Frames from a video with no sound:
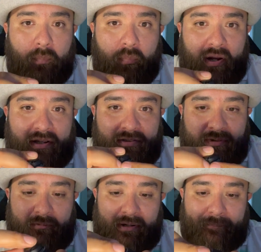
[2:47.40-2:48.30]
but it does
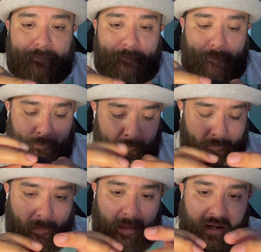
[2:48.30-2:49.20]
really well.
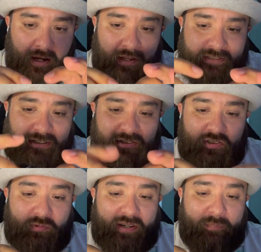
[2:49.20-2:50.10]
It's also
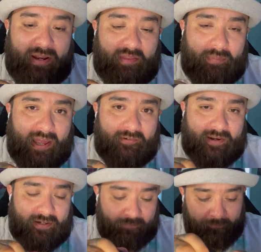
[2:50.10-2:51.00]
surrounded by the
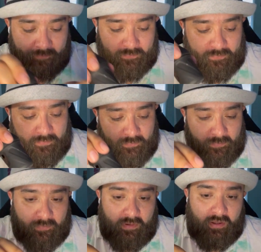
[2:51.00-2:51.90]
battery.
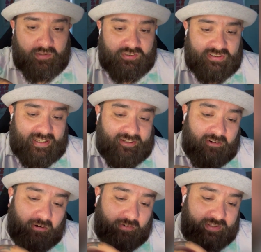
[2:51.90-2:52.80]
Just like
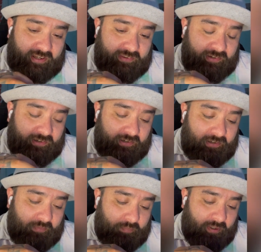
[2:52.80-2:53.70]
all the other
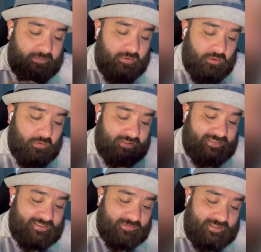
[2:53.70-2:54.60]
Puffco
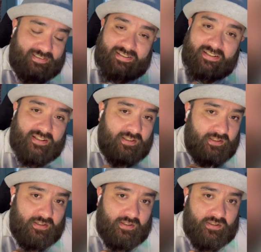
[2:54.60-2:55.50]
accessories,
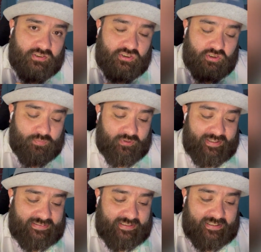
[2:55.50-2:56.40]
super
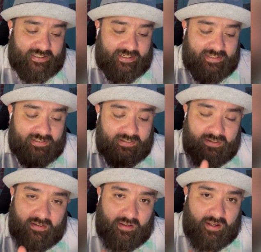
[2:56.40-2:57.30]
easy to clean.
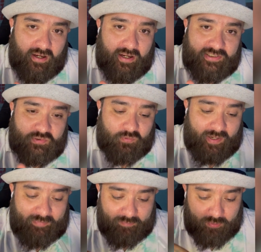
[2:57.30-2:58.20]

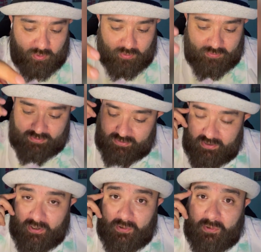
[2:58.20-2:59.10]
Ceramic bowl,
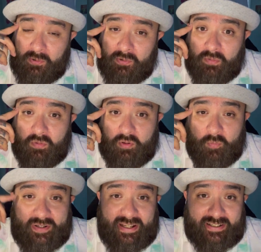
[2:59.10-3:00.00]
no
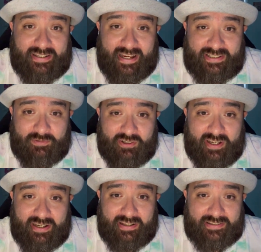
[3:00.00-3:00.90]
metallic taste when you're
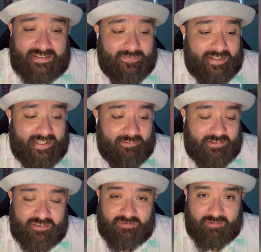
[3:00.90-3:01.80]
hitting it, stuff like that, which
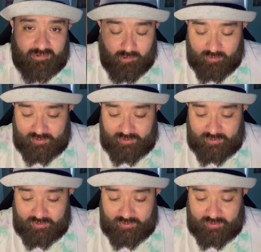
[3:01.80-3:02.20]
is always